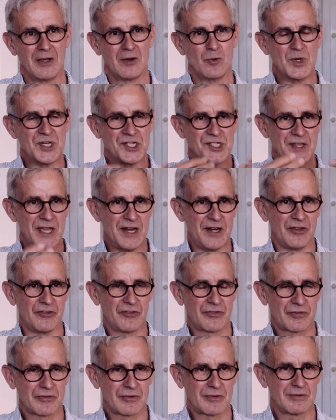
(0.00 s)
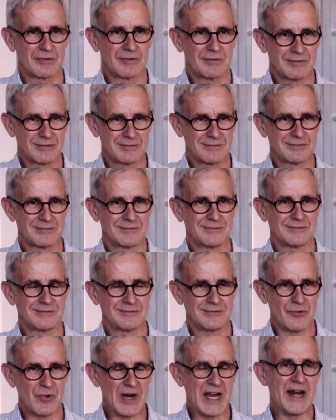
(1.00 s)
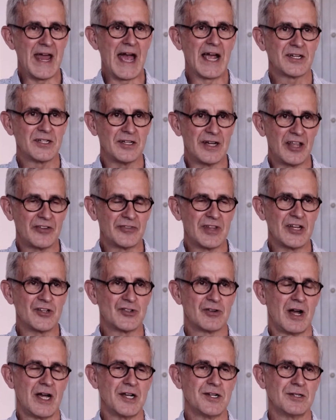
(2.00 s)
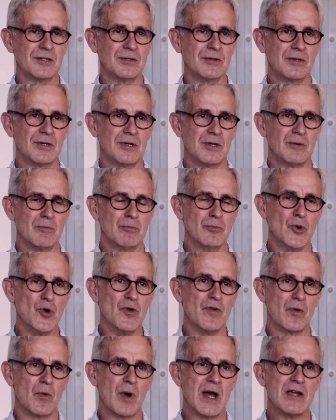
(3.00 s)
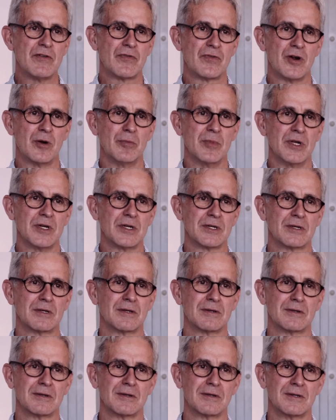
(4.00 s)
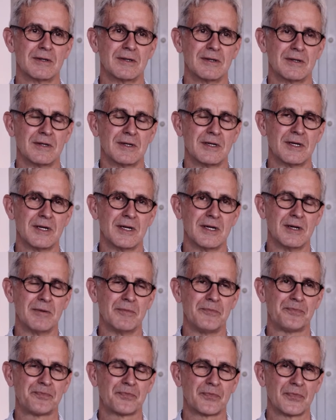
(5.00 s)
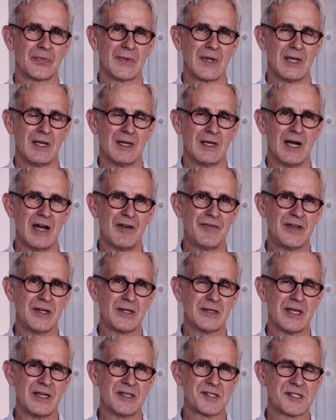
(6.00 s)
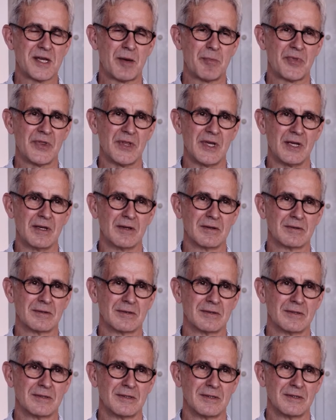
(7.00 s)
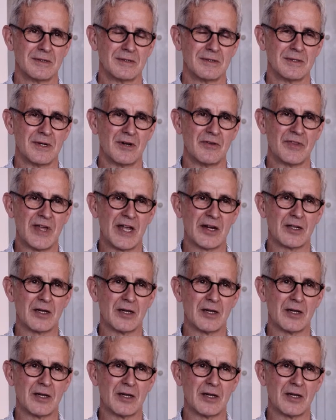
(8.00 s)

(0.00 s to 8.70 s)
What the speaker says: which then is reenacted as they try to move away from it. I feel there's something of that